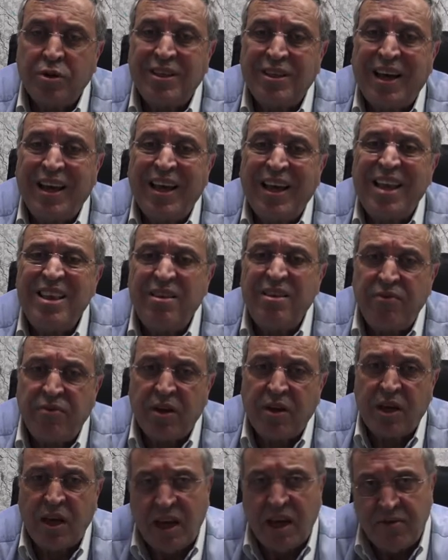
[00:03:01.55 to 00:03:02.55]

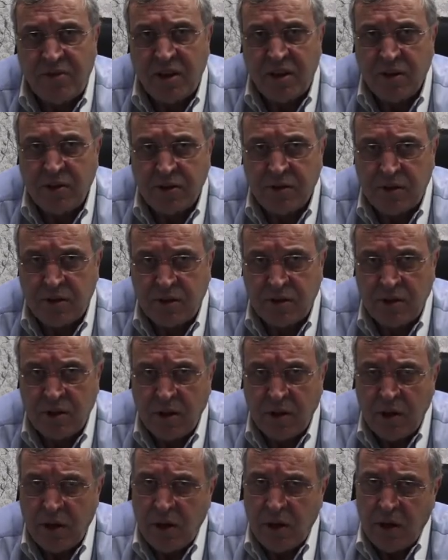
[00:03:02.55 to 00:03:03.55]
scientific evidence
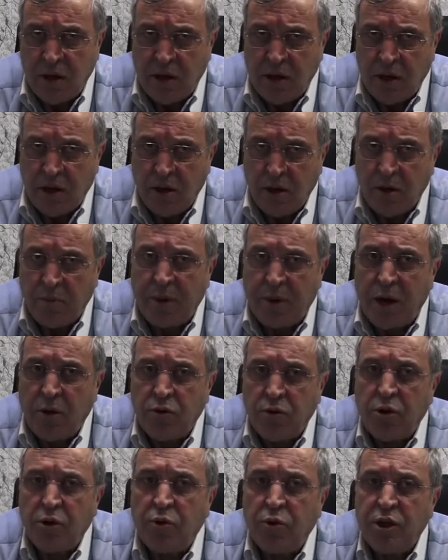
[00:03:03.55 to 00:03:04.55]

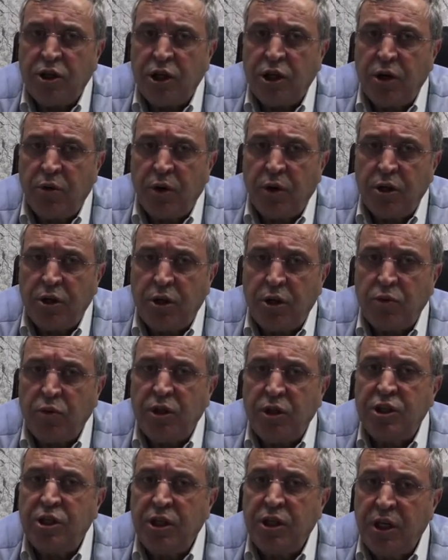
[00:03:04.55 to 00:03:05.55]
about the regeneration
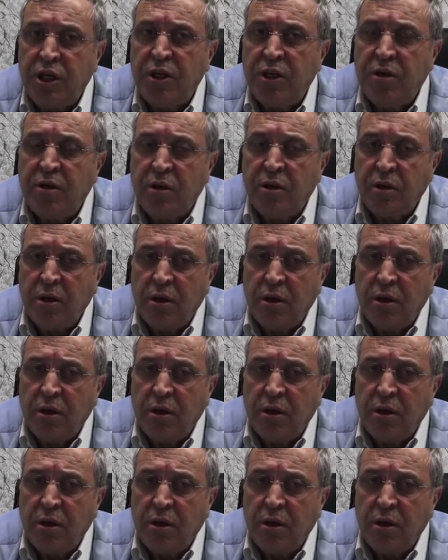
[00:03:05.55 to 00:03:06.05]
which need